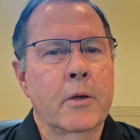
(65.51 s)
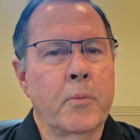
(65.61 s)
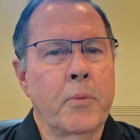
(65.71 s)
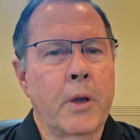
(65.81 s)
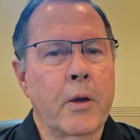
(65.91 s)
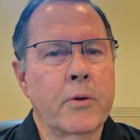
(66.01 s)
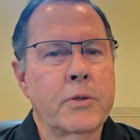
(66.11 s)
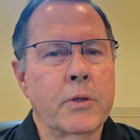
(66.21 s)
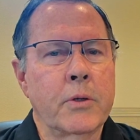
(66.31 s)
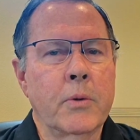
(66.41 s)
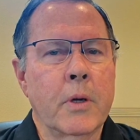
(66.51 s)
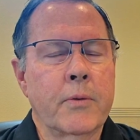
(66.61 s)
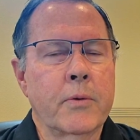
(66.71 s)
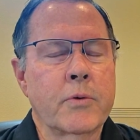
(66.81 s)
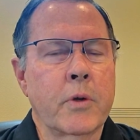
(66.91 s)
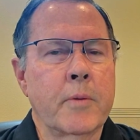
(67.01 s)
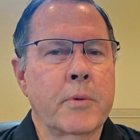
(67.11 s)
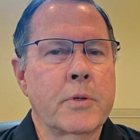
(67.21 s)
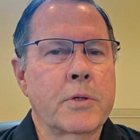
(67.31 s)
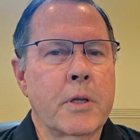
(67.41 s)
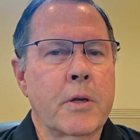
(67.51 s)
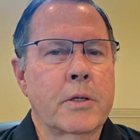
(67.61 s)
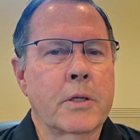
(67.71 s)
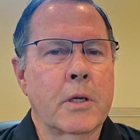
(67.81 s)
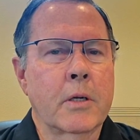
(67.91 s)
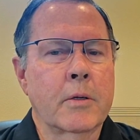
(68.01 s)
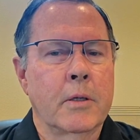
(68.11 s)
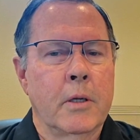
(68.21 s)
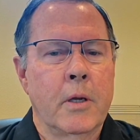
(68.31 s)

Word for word: compared to other treatments that that